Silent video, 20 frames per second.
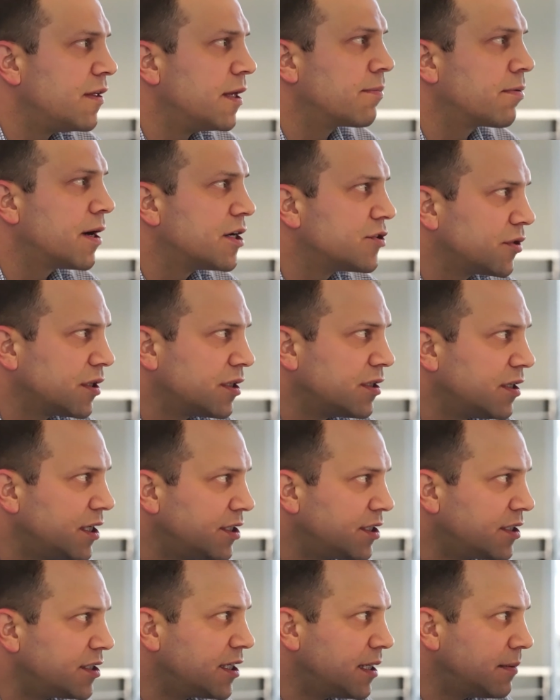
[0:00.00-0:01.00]
the appraisal
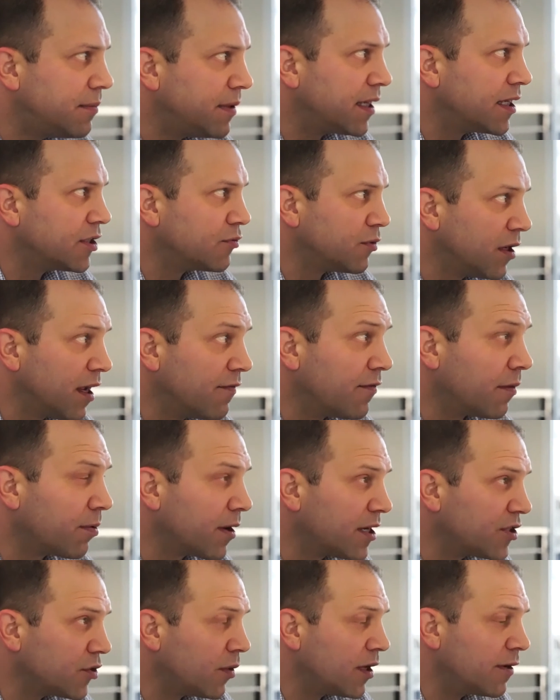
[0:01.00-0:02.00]
contingency because we don't have
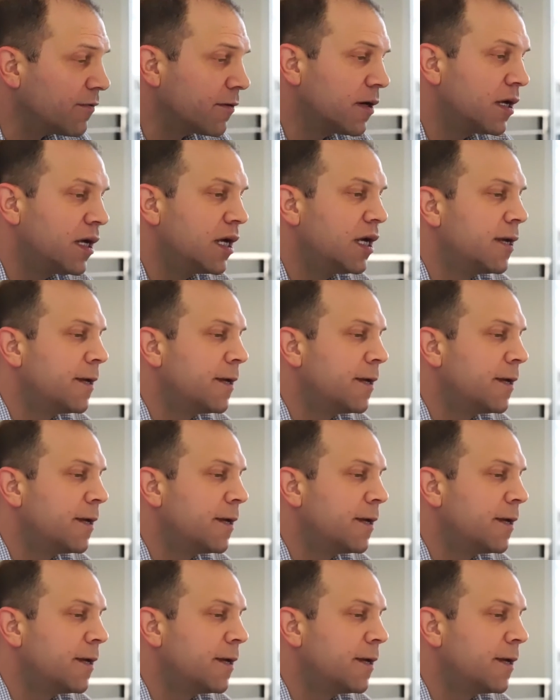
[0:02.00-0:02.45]
appraisal waiver,